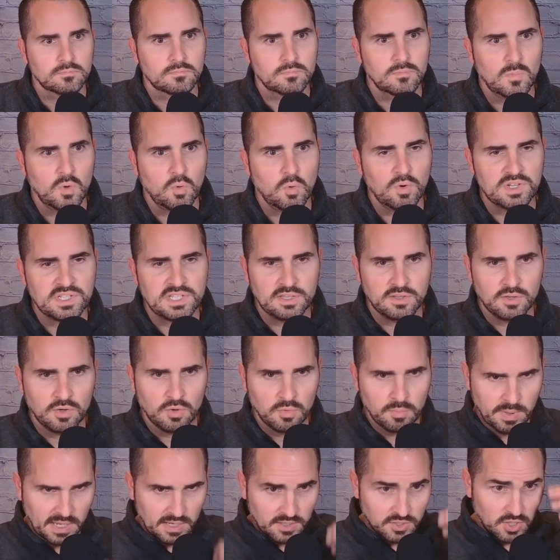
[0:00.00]
I want to see the whole
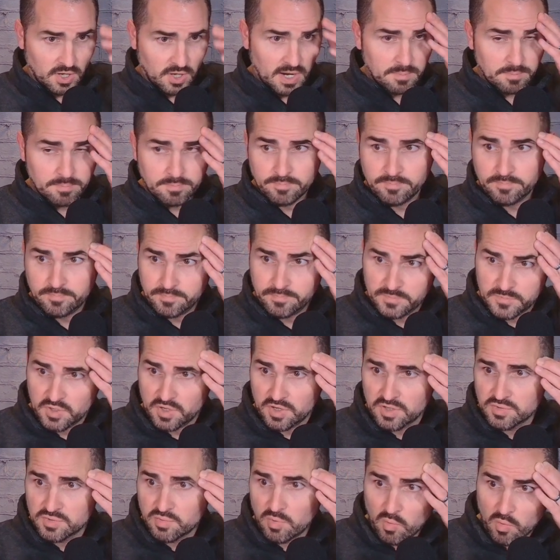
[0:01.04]
page. All right, so
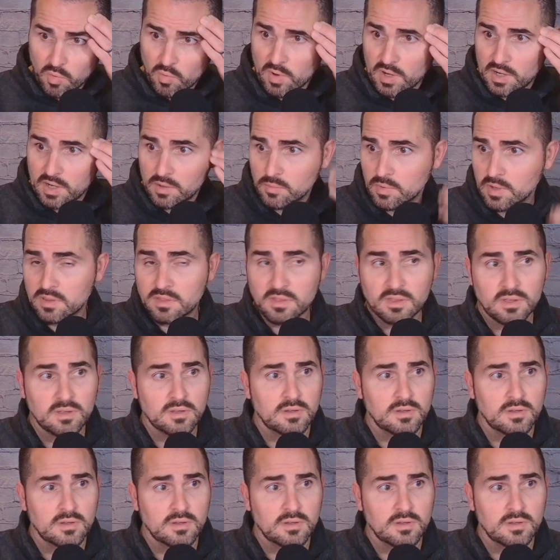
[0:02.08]
here's what we're working with.